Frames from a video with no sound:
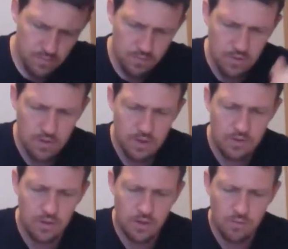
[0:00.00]
look,
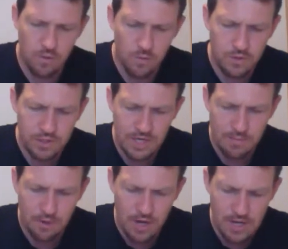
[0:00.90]
look in Romans
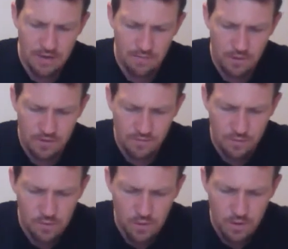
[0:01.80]
chapter 8, verse
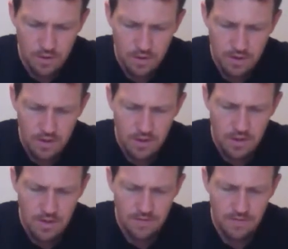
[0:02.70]
4.
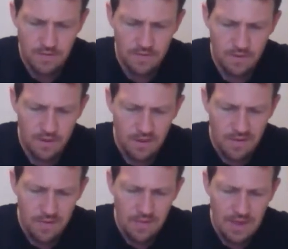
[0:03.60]
It says,
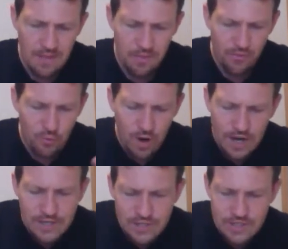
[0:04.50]
that the
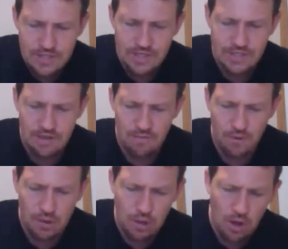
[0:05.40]
righteousness of
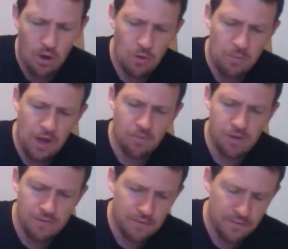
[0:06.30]
the law might
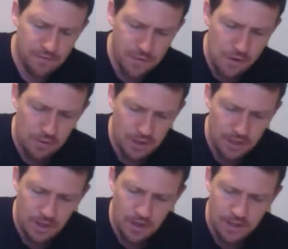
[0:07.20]
be fulfilled
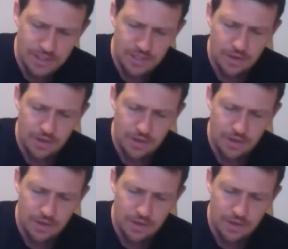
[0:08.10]
in us